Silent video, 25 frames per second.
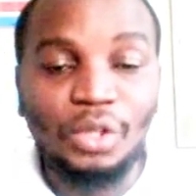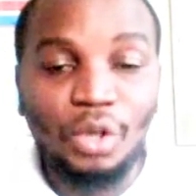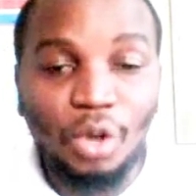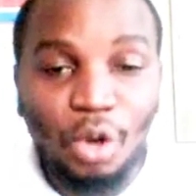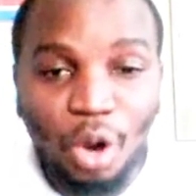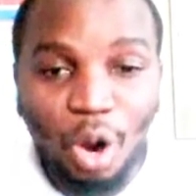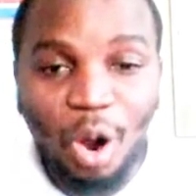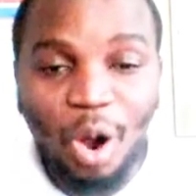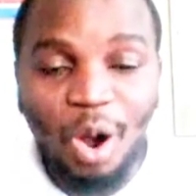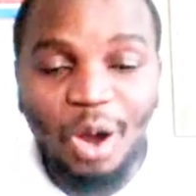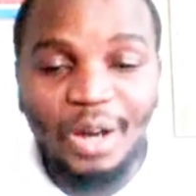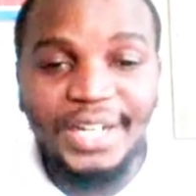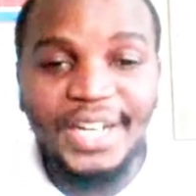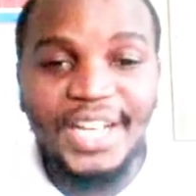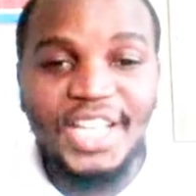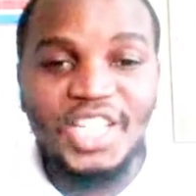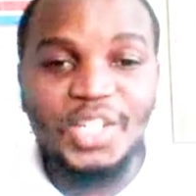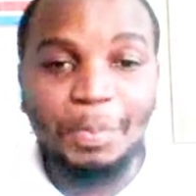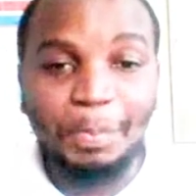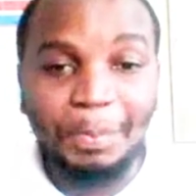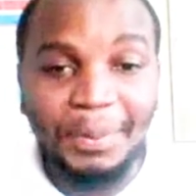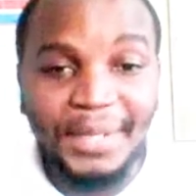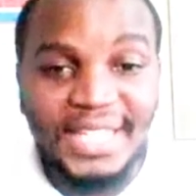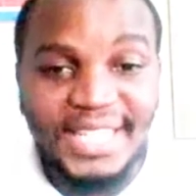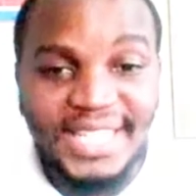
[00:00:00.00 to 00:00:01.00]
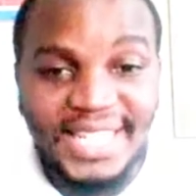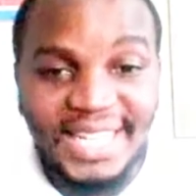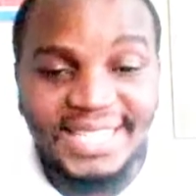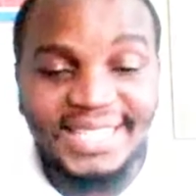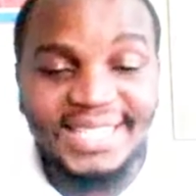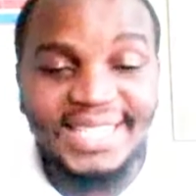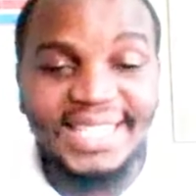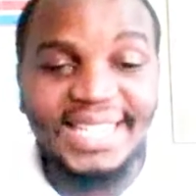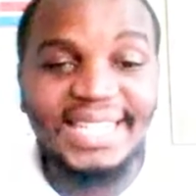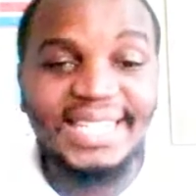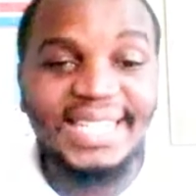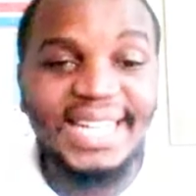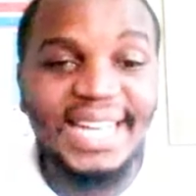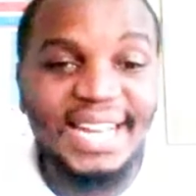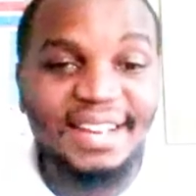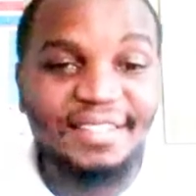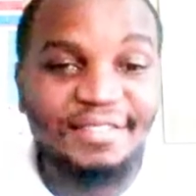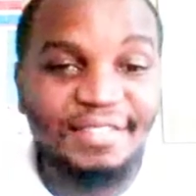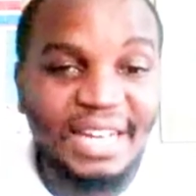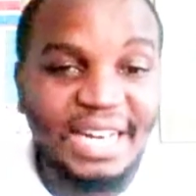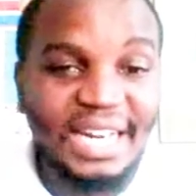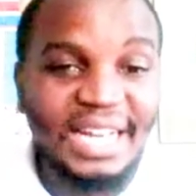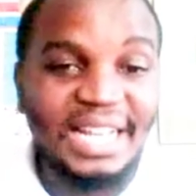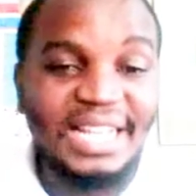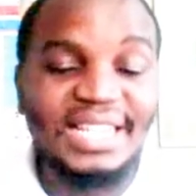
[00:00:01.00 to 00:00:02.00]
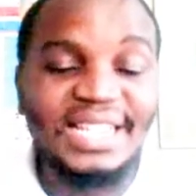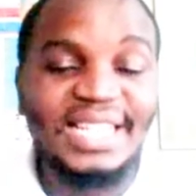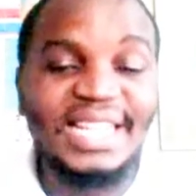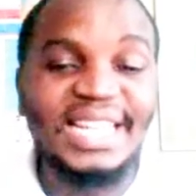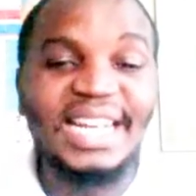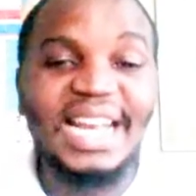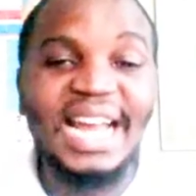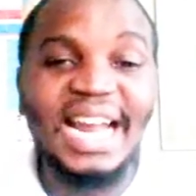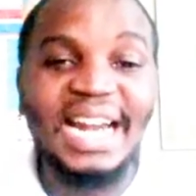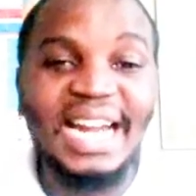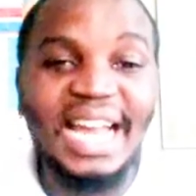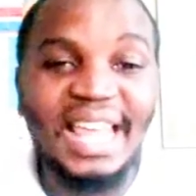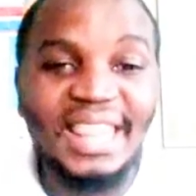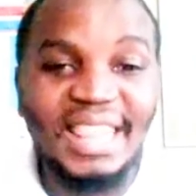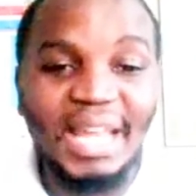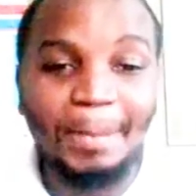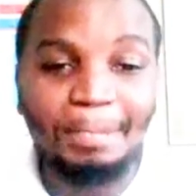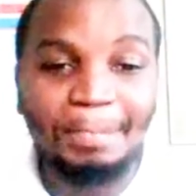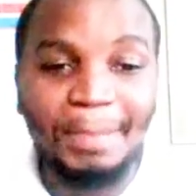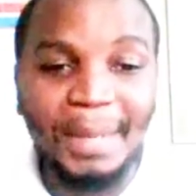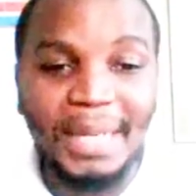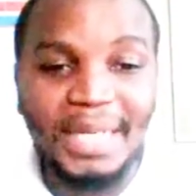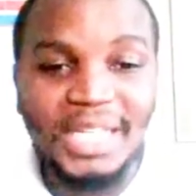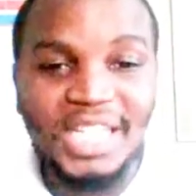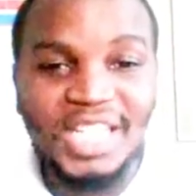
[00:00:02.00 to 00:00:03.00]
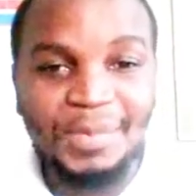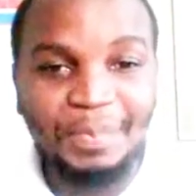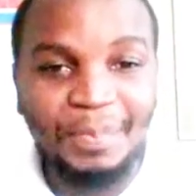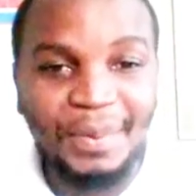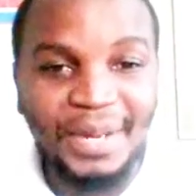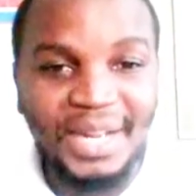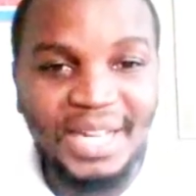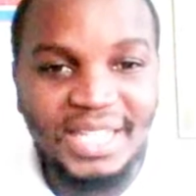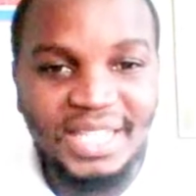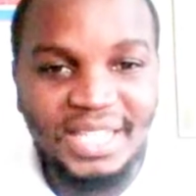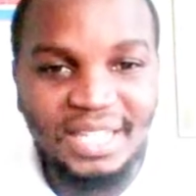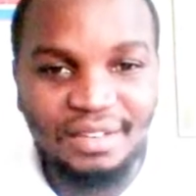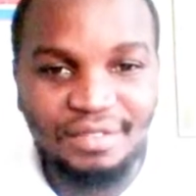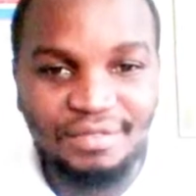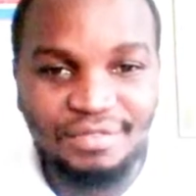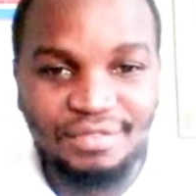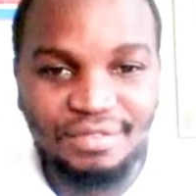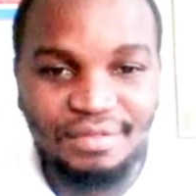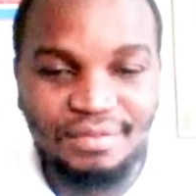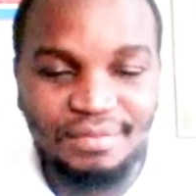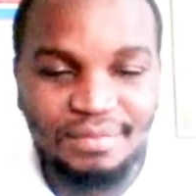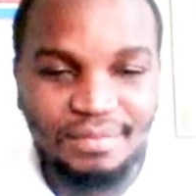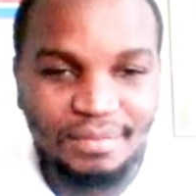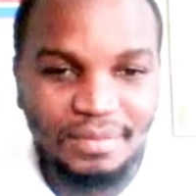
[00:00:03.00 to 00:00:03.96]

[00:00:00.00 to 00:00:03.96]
God is presenting deliverance in another perspective.